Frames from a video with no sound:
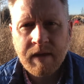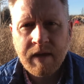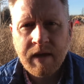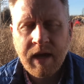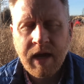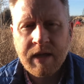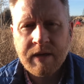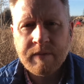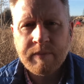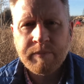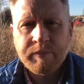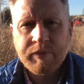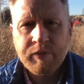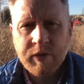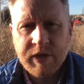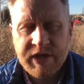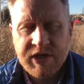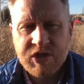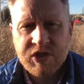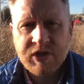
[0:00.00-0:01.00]
and
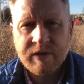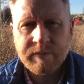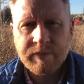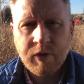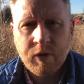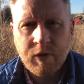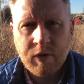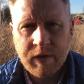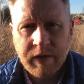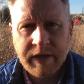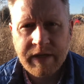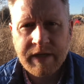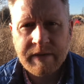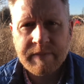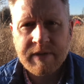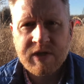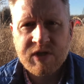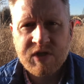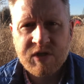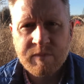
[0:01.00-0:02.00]
preach and proclaim
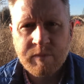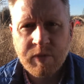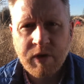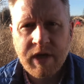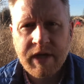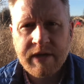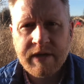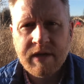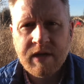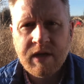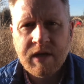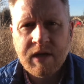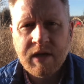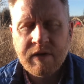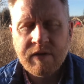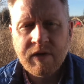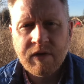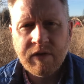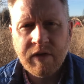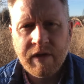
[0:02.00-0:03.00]
and spread
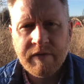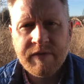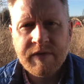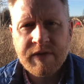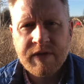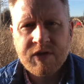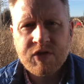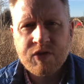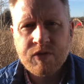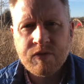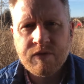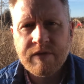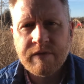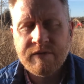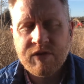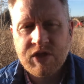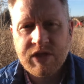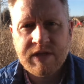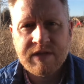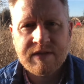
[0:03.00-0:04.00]
the love and the truth of
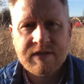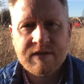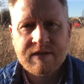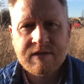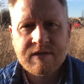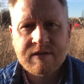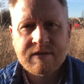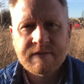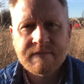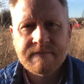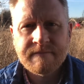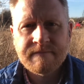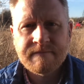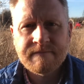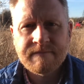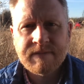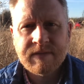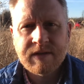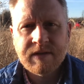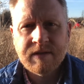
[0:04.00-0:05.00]
Jesus?
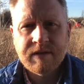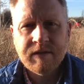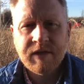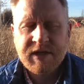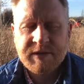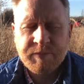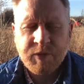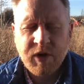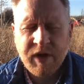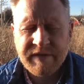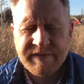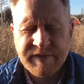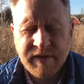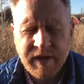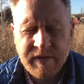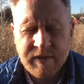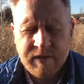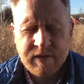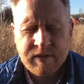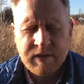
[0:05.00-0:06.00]
Let's pray.
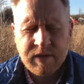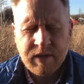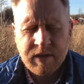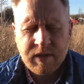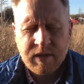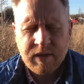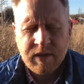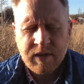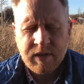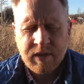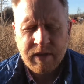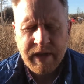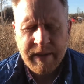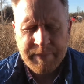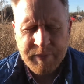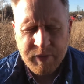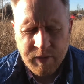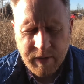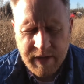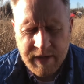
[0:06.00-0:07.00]
Father, I
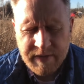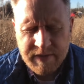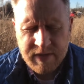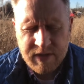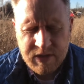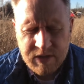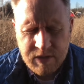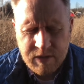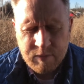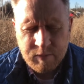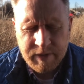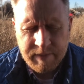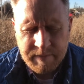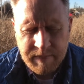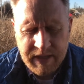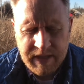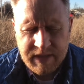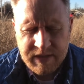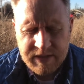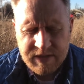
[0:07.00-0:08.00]
pray that you would
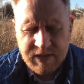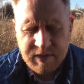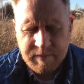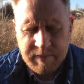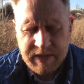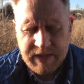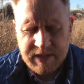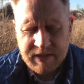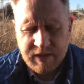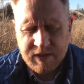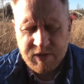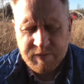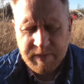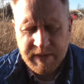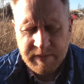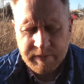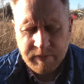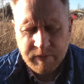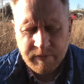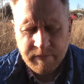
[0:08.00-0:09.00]
make us to be such
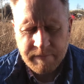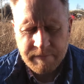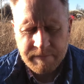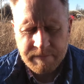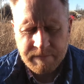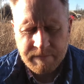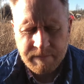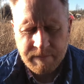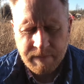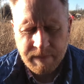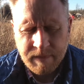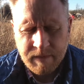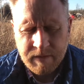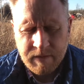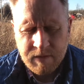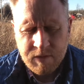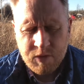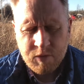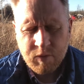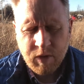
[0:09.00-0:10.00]
people
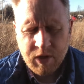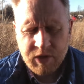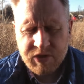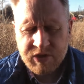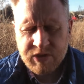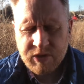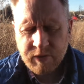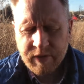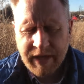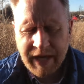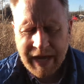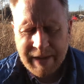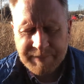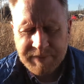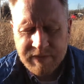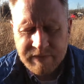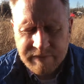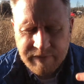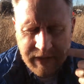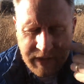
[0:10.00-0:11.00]
who are so
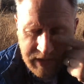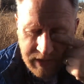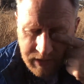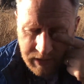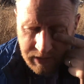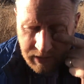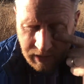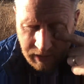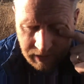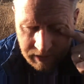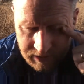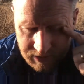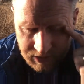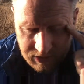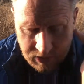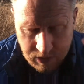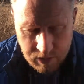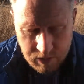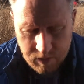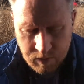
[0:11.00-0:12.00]
captivated and
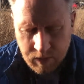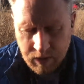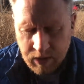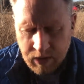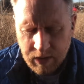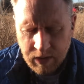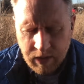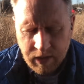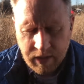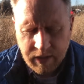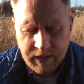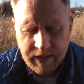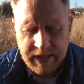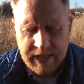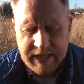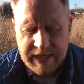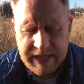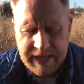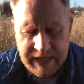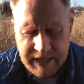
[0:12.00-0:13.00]
so
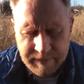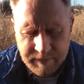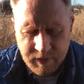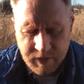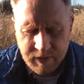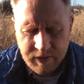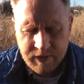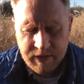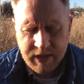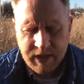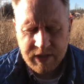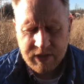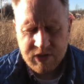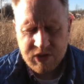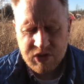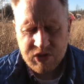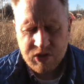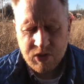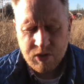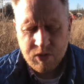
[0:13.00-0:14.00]
enamored and
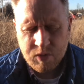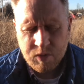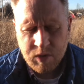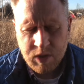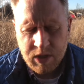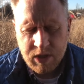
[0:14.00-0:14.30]
so